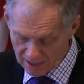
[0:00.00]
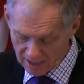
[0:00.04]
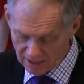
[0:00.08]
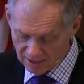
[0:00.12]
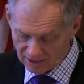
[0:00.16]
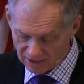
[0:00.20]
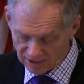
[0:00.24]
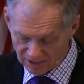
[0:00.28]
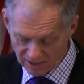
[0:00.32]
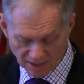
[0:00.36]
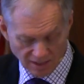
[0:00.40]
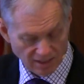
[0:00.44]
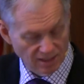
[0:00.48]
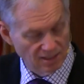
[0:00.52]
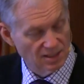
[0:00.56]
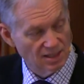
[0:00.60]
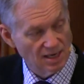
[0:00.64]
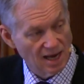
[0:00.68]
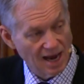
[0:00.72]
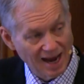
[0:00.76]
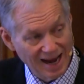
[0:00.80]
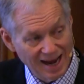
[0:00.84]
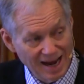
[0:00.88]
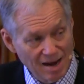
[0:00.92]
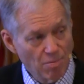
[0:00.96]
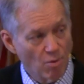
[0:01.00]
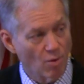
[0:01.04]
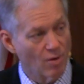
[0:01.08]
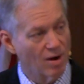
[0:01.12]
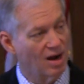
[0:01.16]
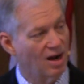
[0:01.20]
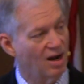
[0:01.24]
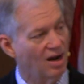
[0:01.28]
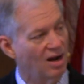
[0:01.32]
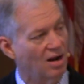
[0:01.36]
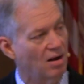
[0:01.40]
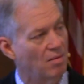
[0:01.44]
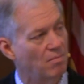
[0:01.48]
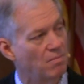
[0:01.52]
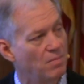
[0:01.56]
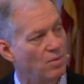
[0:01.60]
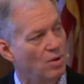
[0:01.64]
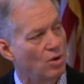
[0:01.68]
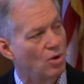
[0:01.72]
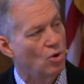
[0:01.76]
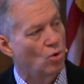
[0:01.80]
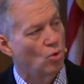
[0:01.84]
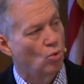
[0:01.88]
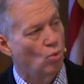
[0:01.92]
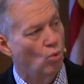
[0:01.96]
Since Abraham
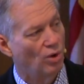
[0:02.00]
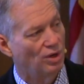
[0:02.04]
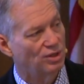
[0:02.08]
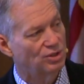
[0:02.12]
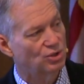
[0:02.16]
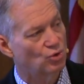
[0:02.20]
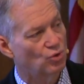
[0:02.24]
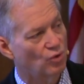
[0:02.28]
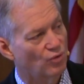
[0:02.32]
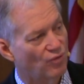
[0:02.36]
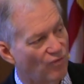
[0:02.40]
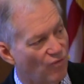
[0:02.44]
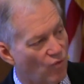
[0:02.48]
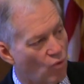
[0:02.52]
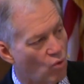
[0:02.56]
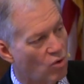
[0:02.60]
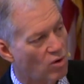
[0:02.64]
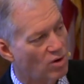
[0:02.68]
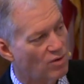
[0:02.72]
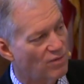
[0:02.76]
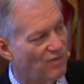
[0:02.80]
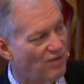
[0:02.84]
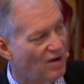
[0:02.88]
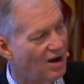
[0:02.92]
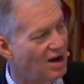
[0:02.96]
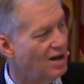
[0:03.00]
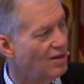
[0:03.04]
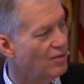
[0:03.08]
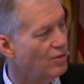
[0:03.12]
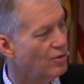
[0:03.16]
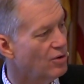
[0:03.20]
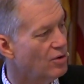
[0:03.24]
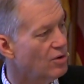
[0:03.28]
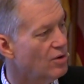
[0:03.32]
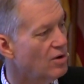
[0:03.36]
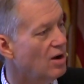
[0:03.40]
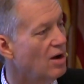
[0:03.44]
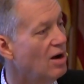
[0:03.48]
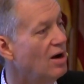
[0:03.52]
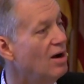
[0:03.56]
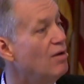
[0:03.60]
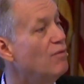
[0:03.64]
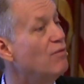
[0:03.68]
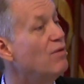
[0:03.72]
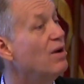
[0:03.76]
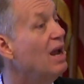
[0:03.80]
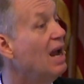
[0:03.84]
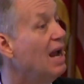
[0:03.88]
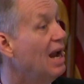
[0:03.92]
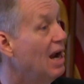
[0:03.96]
was the forefather
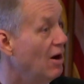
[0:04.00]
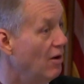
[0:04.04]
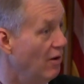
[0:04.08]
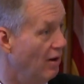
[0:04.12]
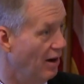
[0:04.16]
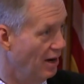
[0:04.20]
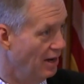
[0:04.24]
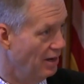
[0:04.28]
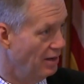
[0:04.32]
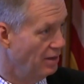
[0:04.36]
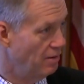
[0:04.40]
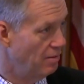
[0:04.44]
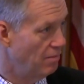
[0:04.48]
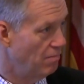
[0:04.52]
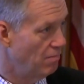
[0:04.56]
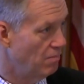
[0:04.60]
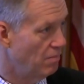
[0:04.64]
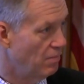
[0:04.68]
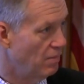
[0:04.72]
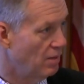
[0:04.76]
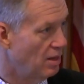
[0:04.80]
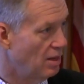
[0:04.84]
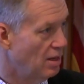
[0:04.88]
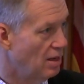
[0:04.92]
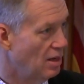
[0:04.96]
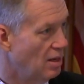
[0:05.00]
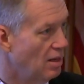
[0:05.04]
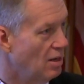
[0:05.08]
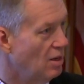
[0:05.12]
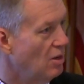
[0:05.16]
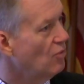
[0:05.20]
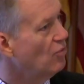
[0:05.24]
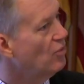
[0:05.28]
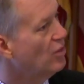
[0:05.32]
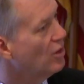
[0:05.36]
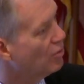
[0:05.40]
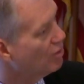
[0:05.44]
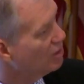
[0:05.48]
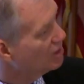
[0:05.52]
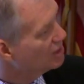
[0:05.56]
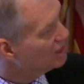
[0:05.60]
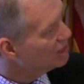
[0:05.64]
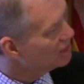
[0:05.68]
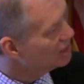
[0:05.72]
of Aaron, there is